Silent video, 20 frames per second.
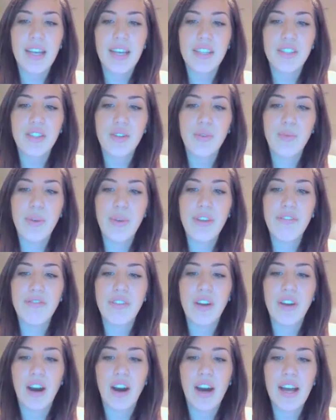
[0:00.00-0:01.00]
So we've
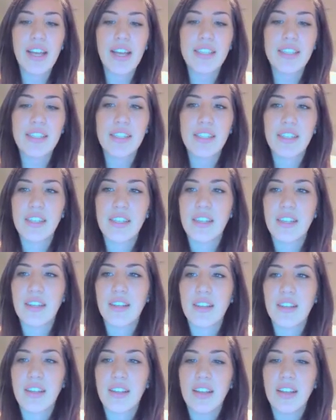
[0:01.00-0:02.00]
got,
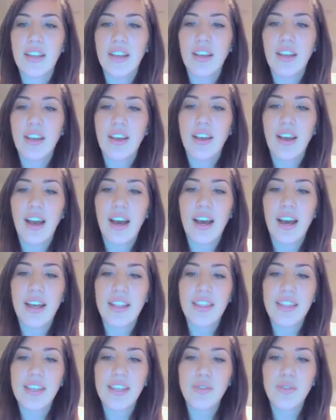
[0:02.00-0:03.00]

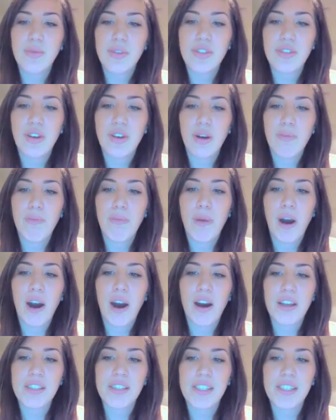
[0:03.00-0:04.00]
these ones are all
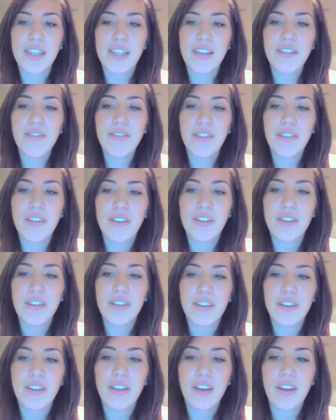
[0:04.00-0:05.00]
positive
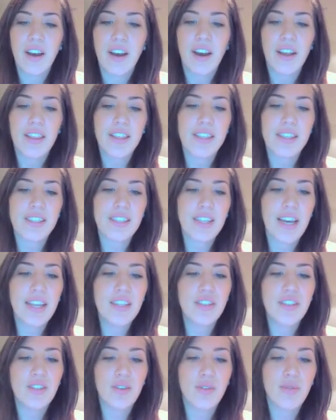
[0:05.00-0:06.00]
on this
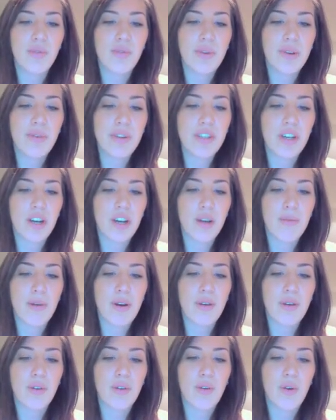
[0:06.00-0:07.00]
side. So when we talk
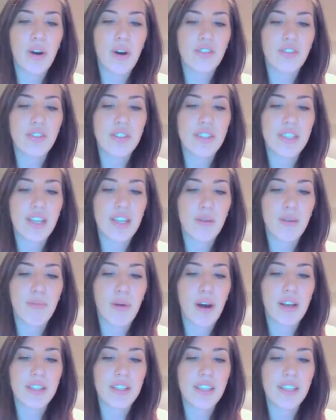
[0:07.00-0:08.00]
about quadrants that are
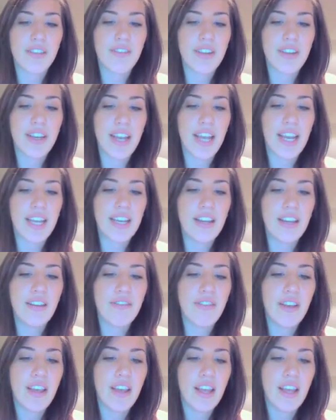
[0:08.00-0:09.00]
positive and
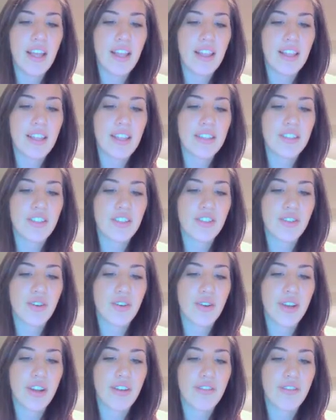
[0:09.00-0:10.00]
negative, let's just
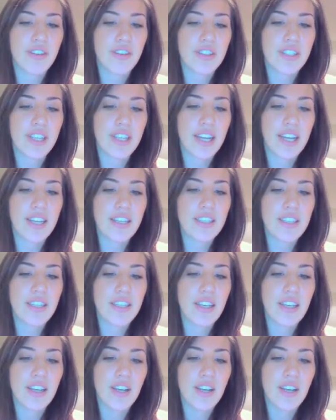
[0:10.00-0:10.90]
go here for a second.